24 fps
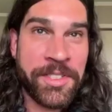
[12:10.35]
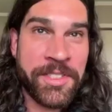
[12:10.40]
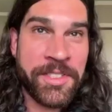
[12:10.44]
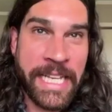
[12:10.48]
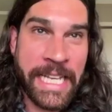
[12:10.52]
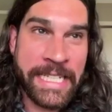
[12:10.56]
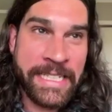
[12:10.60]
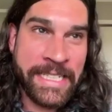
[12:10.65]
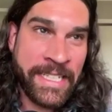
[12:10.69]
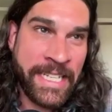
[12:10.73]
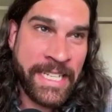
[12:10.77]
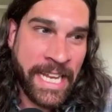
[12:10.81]
say
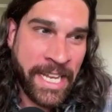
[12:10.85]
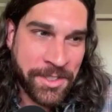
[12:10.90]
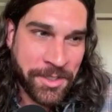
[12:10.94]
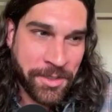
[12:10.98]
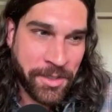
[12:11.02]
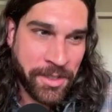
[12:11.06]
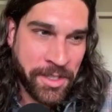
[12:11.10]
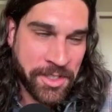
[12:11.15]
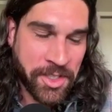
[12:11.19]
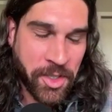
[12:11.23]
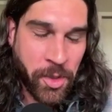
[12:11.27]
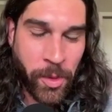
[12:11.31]
I did
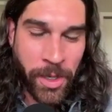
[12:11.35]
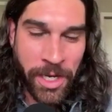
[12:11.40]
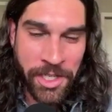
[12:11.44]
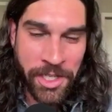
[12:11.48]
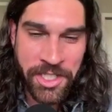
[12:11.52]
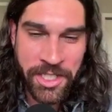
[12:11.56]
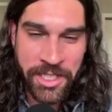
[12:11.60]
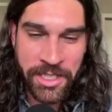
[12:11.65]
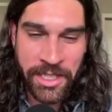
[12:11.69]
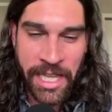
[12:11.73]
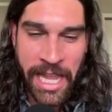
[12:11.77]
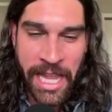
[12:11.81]
answer this
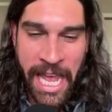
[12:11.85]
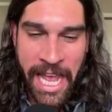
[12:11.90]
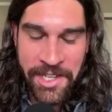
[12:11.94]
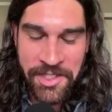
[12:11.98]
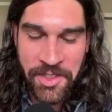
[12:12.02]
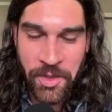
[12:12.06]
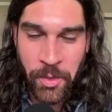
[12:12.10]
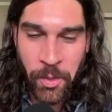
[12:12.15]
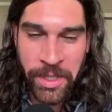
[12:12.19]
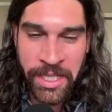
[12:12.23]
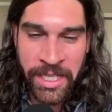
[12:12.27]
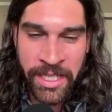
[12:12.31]
question
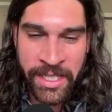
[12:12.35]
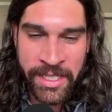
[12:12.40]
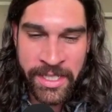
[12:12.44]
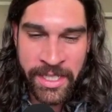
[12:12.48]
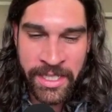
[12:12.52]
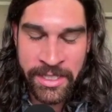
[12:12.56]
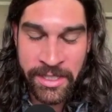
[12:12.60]
last week